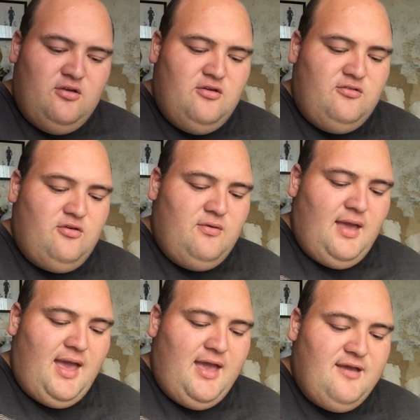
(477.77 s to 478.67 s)
You do
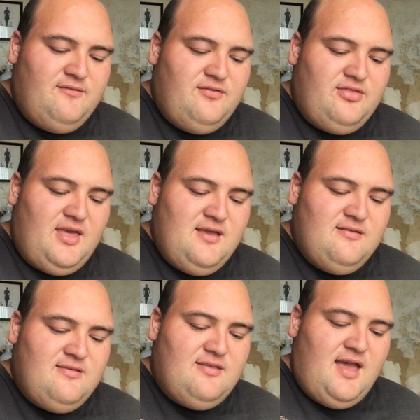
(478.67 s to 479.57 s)
have
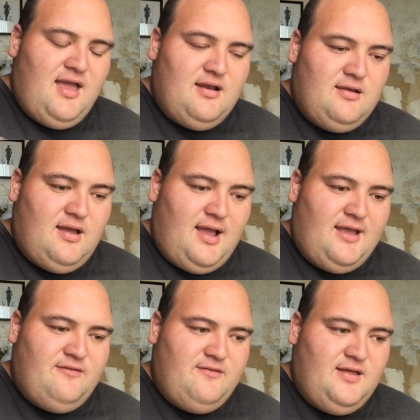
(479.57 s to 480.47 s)
things that I
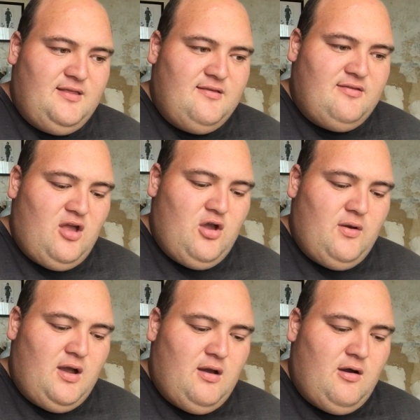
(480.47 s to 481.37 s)
feel as
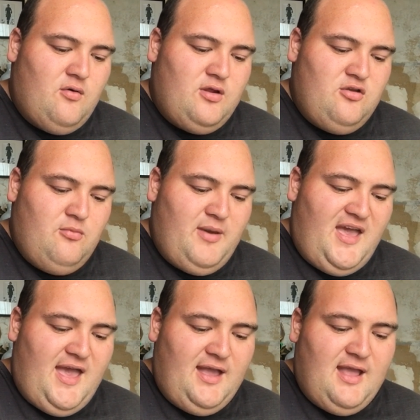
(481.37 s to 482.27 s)
though are holding you
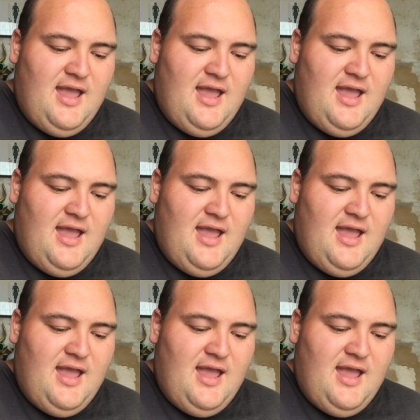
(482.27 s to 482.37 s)
back.